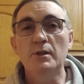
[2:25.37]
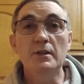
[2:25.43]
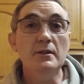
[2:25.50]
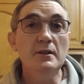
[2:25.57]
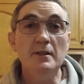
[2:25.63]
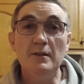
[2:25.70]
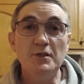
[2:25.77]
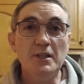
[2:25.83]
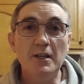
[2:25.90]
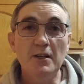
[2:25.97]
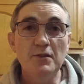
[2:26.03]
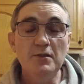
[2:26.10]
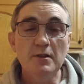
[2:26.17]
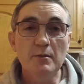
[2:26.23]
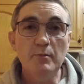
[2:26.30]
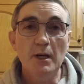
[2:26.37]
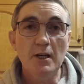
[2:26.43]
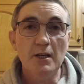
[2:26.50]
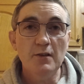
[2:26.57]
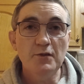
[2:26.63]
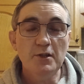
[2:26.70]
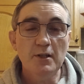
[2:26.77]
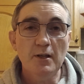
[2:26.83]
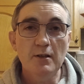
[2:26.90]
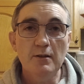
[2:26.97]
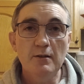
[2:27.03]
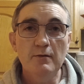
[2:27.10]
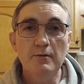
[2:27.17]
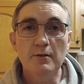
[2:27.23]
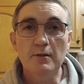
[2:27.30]
an educational package
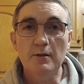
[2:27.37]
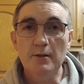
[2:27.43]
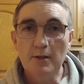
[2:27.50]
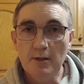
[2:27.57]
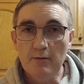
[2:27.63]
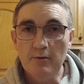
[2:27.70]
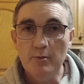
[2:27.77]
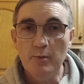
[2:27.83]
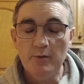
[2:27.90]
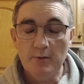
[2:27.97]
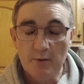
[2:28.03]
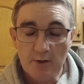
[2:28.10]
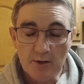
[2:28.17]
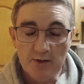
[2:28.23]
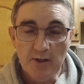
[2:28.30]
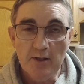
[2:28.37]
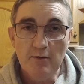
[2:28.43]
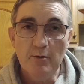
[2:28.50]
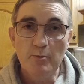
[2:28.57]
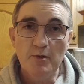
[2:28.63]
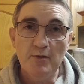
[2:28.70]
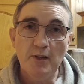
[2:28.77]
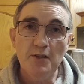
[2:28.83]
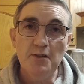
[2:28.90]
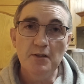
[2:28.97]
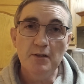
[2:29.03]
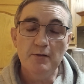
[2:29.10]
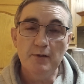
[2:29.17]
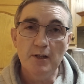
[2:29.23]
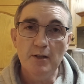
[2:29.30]
together for continuing professional
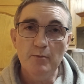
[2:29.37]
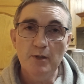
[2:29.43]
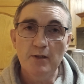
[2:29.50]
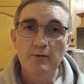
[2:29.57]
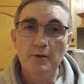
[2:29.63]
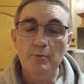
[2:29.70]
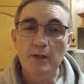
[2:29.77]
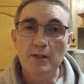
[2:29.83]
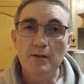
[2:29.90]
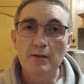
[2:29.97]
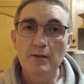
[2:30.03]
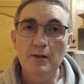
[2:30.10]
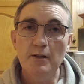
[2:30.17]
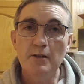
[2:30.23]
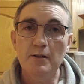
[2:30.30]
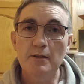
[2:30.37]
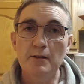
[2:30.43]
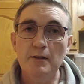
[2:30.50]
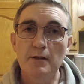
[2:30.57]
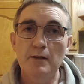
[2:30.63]
development for mental health